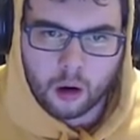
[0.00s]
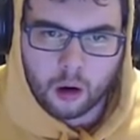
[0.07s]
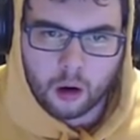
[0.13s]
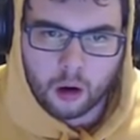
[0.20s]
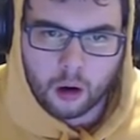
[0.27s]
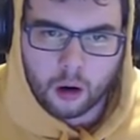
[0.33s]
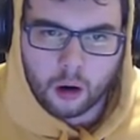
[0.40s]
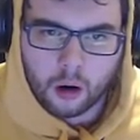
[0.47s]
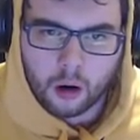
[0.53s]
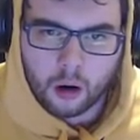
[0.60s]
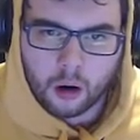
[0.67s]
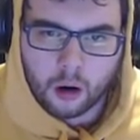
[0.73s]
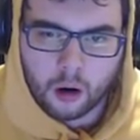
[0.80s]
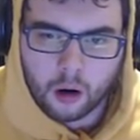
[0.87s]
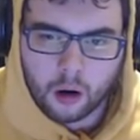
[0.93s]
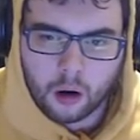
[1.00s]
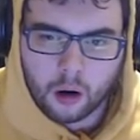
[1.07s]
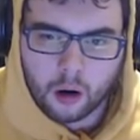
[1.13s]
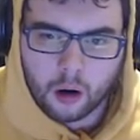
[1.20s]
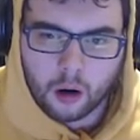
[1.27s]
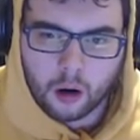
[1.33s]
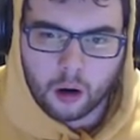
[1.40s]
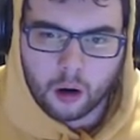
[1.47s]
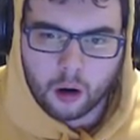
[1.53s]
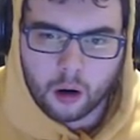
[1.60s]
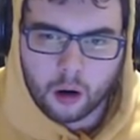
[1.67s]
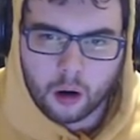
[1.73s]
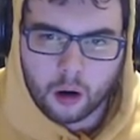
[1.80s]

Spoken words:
Nobody speaks.